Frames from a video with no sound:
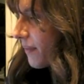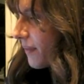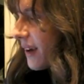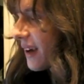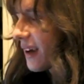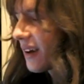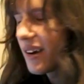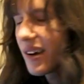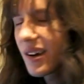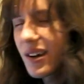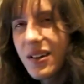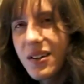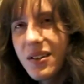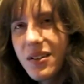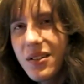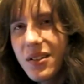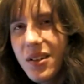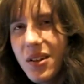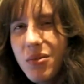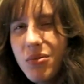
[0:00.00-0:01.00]
Yeah, I
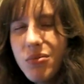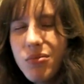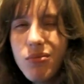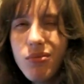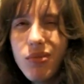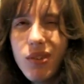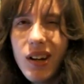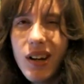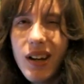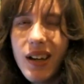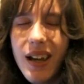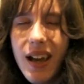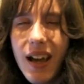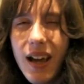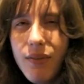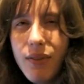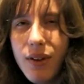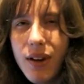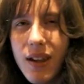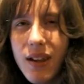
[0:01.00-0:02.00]
don't really
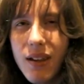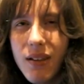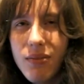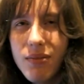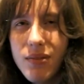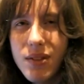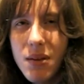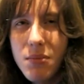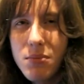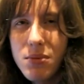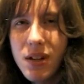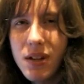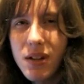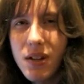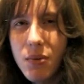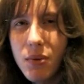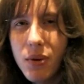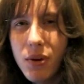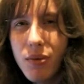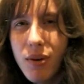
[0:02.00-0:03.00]
have any subject
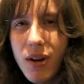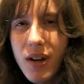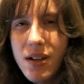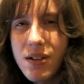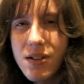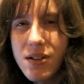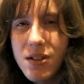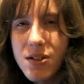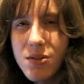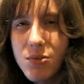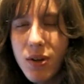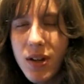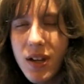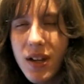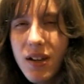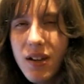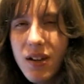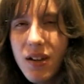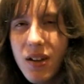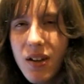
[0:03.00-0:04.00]
I want to raise this
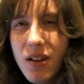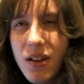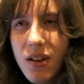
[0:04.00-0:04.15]
week,